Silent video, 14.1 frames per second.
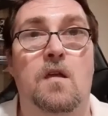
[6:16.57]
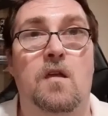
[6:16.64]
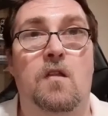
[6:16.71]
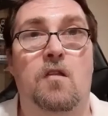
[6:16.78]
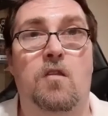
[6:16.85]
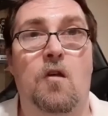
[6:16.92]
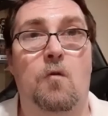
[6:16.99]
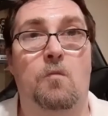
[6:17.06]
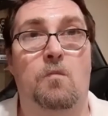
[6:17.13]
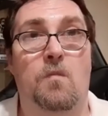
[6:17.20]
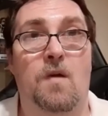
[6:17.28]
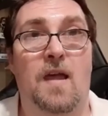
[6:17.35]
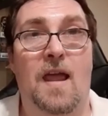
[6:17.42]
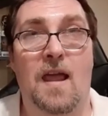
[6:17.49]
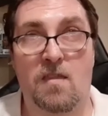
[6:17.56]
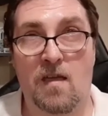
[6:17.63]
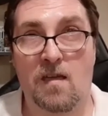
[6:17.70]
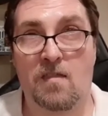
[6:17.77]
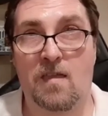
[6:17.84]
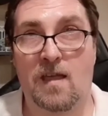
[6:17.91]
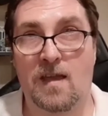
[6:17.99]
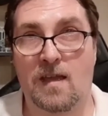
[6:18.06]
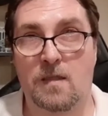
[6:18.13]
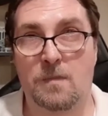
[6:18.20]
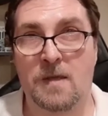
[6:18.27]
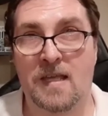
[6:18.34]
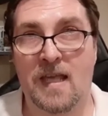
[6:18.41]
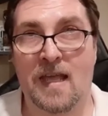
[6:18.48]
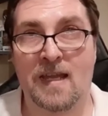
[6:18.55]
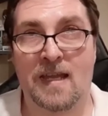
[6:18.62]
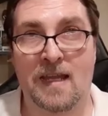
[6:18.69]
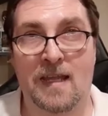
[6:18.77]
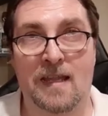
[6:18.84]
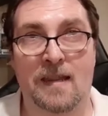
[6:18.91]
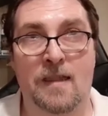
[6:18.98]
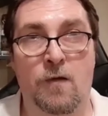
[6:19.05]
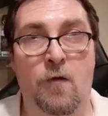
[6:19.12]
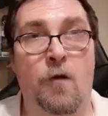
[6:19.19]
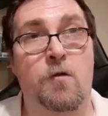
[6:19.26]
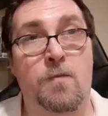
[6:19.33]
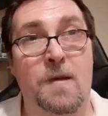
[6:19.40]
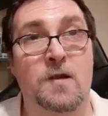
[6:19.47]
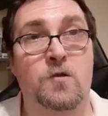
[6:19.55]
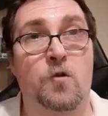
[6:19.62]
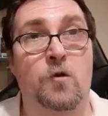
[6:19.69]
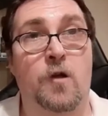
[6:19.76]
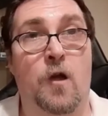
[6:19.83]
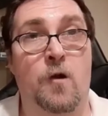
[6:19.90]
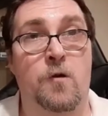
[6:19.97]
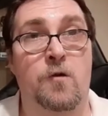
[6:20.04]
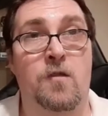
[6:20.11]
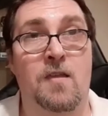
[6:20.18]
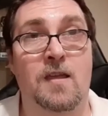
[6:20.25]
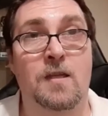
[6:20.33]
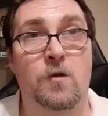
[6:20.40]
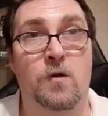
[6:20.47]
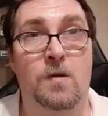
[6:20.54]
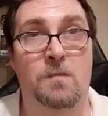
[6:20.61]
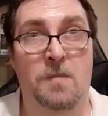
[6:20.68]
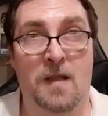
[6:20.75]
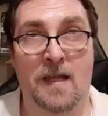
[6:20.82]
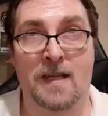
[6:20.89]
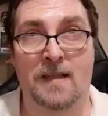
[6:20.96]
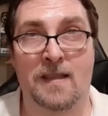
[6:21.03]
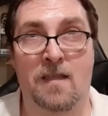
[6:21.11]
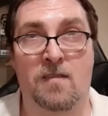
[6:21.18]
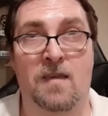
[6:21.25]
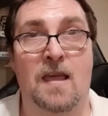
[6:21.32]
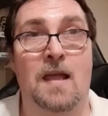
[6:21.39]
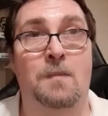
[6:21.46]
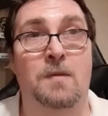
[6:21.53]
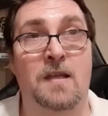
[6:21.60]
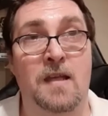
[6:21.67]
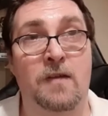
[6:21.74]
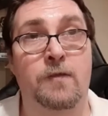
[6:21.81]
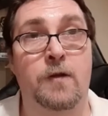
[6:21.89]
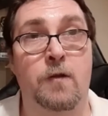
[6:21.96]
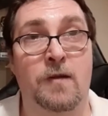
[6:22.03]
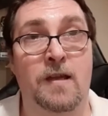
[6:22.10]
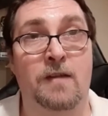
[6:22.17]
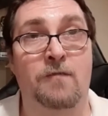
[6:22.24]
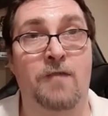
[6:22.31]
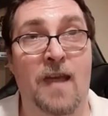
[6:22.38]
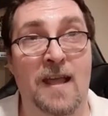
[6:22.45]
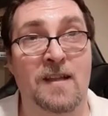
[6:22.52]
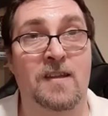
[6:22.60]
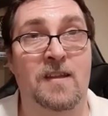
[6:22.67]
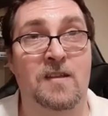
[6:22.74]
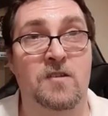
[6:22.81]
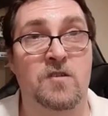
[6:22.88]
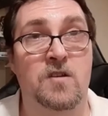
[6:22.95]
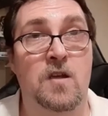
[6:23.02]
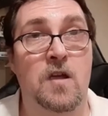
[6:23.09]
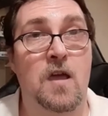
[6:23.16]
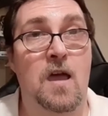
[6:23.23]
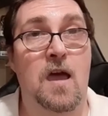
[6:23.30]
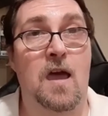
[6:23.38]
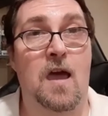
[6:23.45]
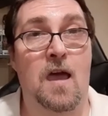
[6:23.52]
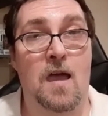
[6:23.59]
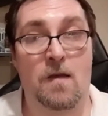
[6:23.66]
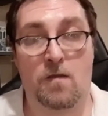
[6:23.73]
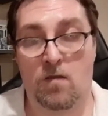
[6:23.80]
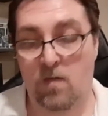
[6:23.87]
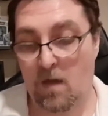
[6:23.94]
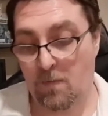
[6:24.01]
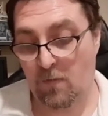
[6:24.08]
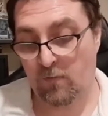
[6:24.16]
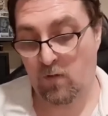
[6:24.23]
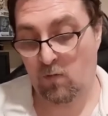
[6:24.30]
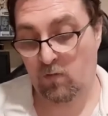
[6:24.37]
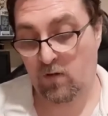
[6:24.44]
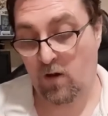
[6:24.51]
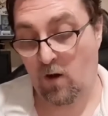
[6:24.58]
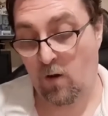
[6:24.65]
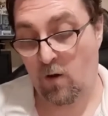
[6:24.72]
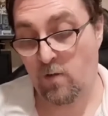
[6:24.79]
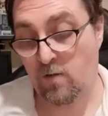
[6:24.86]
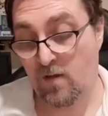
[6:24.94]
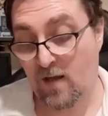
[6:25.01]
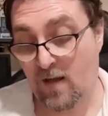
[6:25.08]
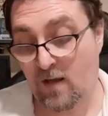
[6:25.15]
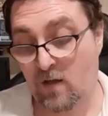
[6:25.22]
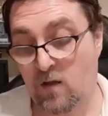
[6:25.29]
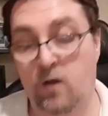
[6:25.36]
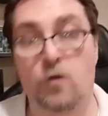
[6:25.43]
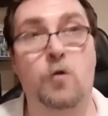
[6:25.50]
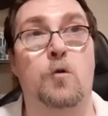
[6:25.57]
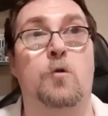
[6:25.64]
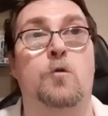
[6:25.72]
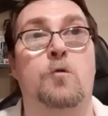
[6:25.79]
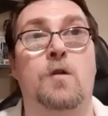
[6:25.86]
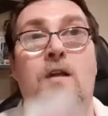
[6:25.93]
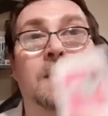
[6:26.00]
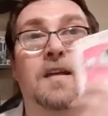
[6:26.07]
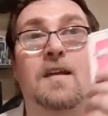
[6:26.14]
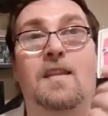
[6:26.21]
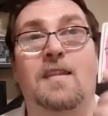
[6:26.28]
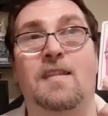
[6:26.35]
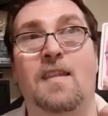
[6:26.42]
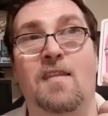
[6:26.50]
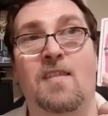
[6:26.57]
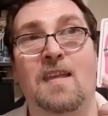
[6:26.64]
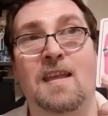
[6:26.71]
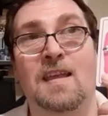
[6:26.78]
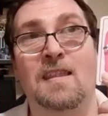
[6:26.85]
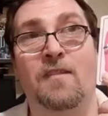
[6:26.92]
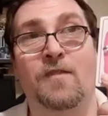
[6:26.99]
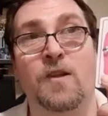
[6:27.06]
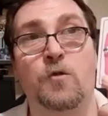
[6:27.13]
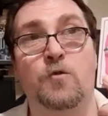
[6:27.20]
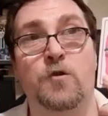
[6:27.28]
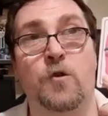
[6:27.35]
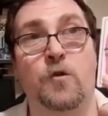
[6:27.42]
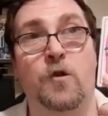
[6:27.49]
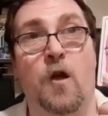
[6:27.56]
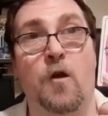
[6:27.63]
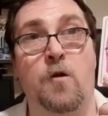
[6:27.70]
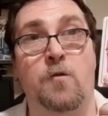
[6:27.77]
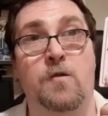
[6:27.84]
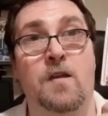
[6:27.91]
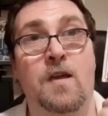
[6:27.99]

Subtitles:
So, as I said at the beginning, there are special cards that you can play in this game to give you an advantage. Some of those cards include the See the Future card.